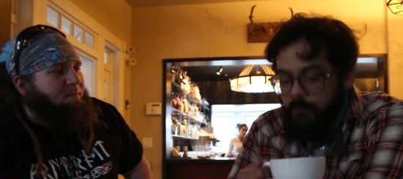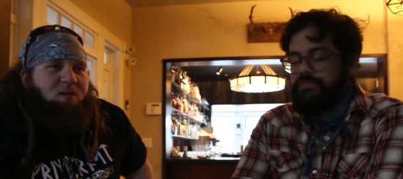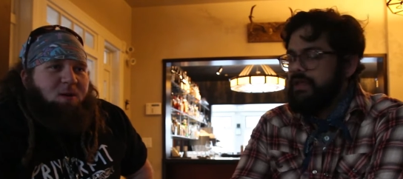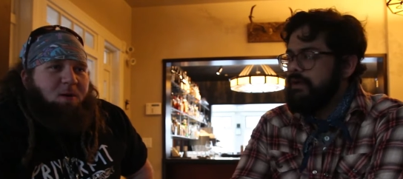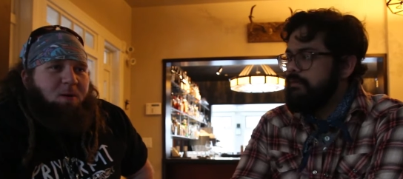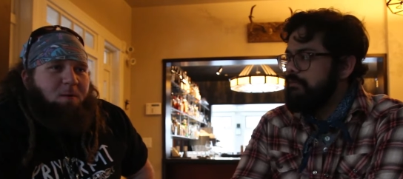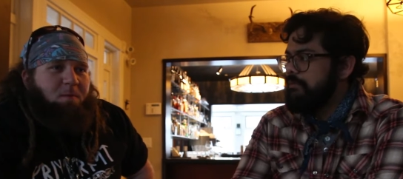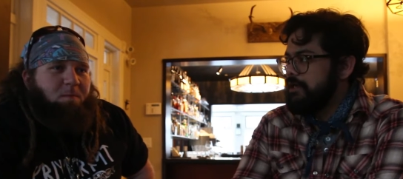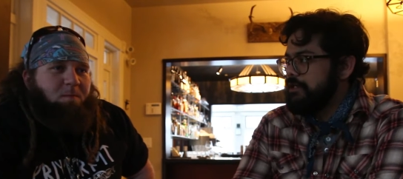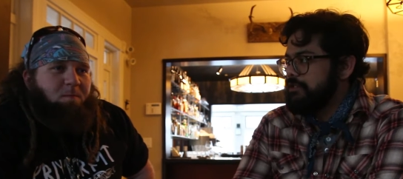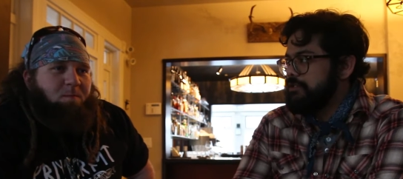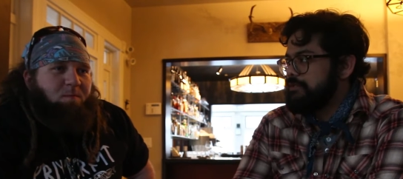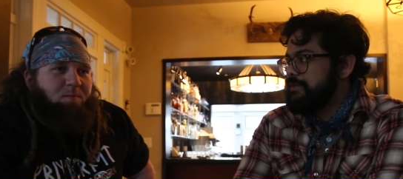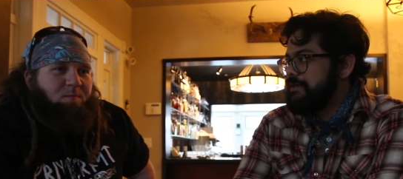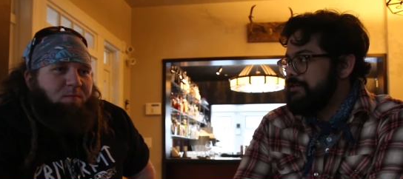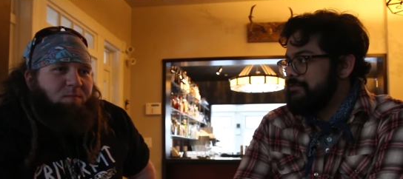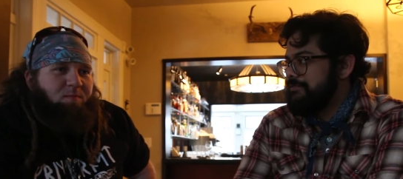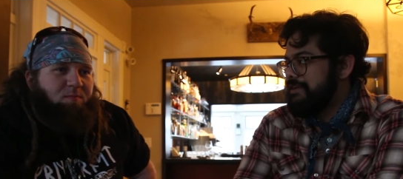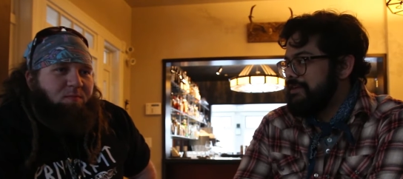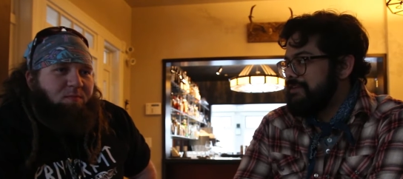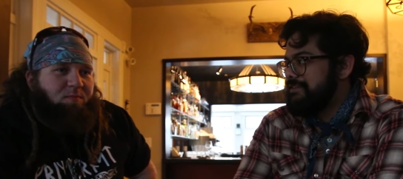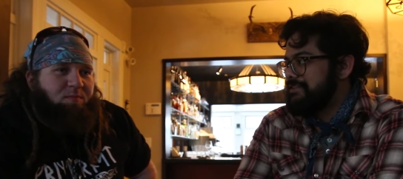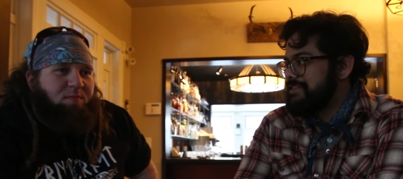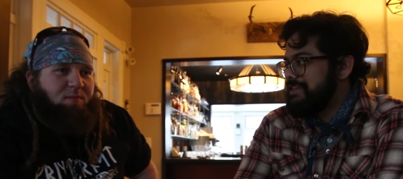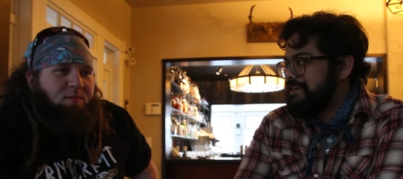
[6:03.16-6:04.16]
Speaker 1: that Macho
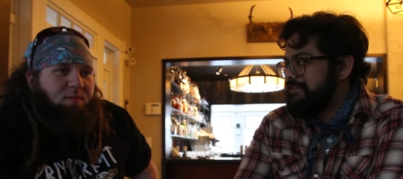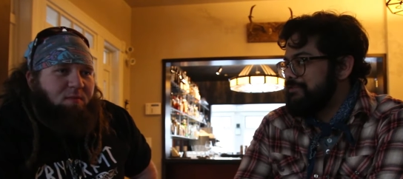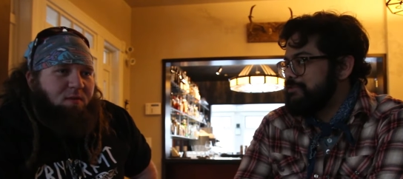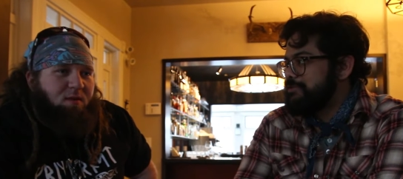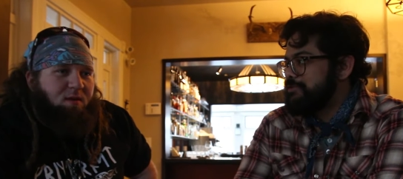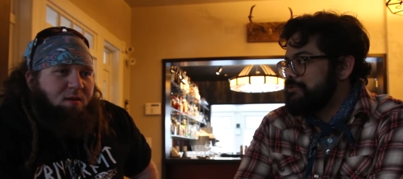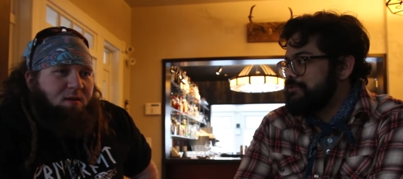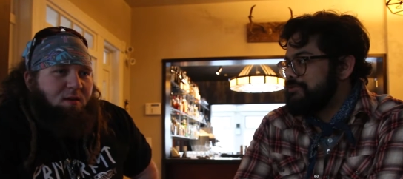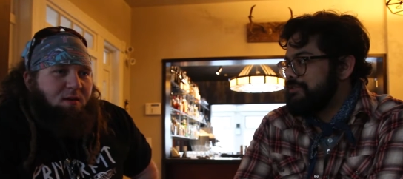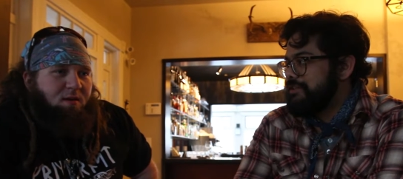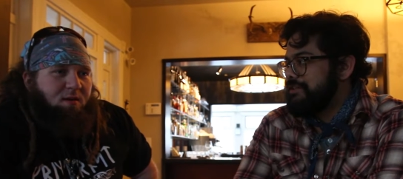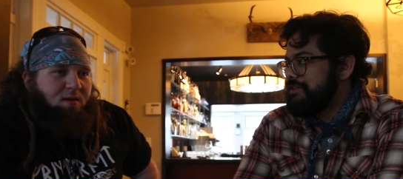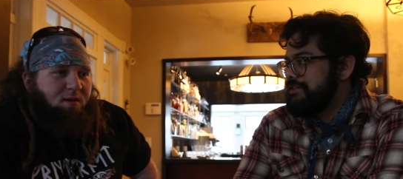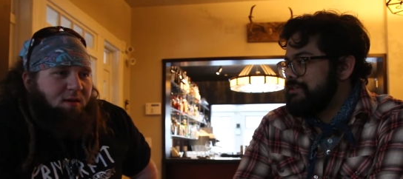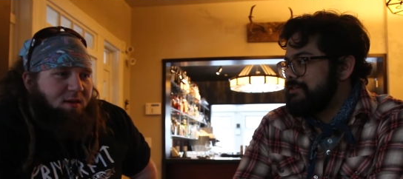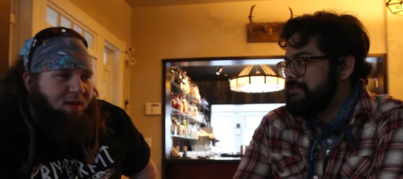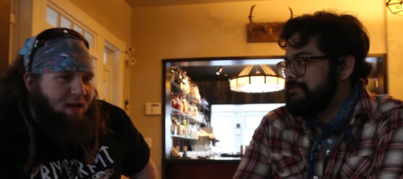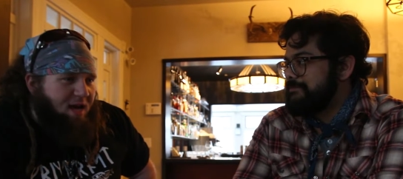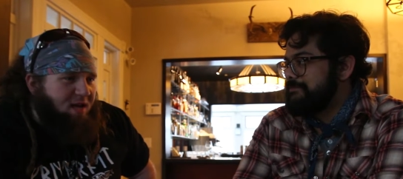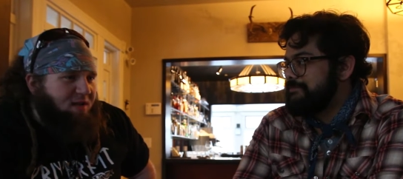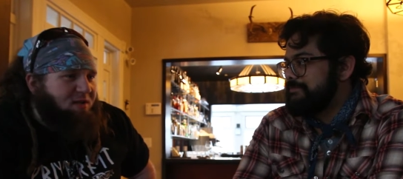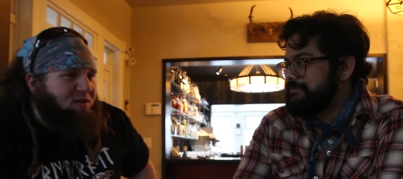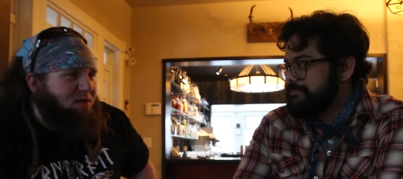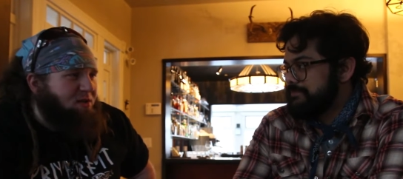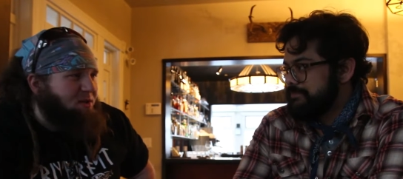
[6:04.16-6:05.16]
Man Randy Savage would drink.
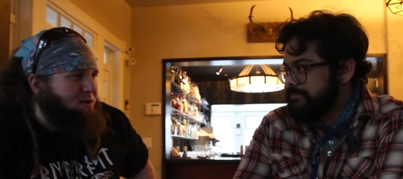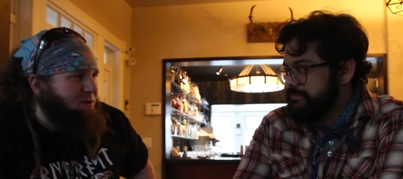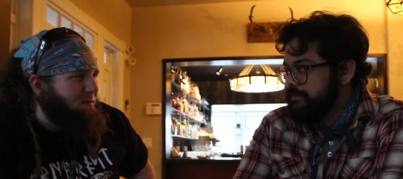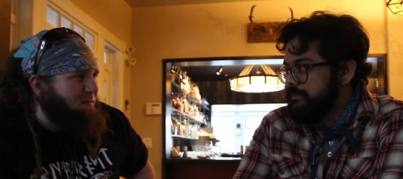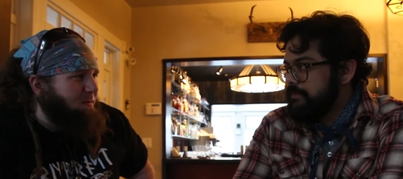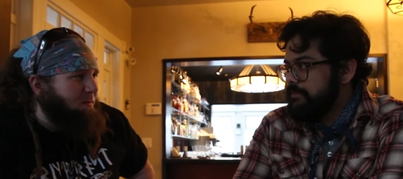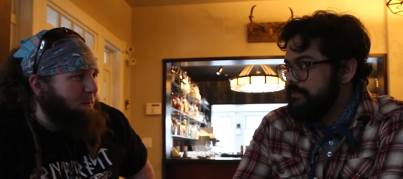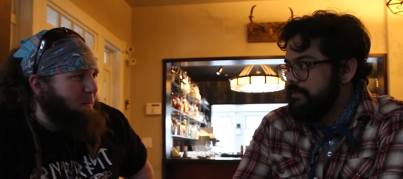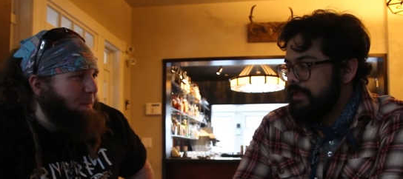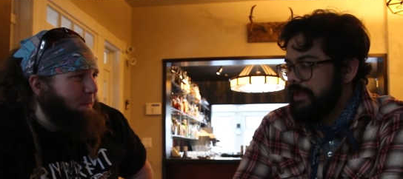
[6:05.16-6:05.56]
Yes.